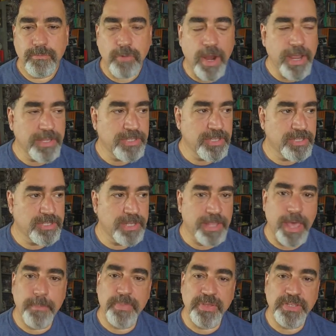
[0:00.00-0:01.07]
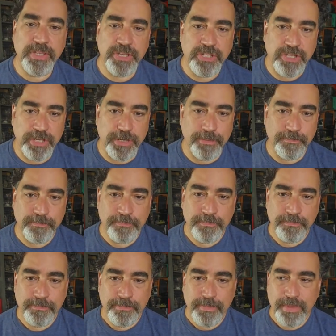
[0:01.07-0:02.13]
rises to that position
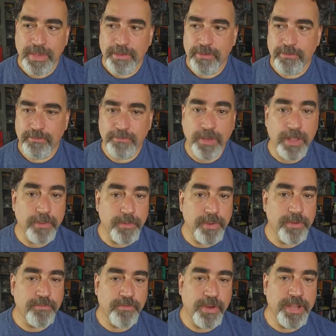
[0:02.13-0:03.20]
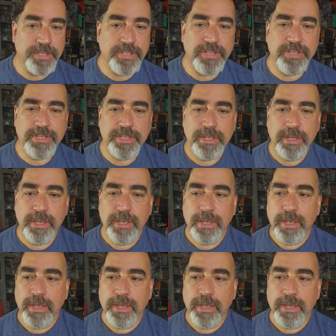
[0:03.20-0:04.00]
following Francis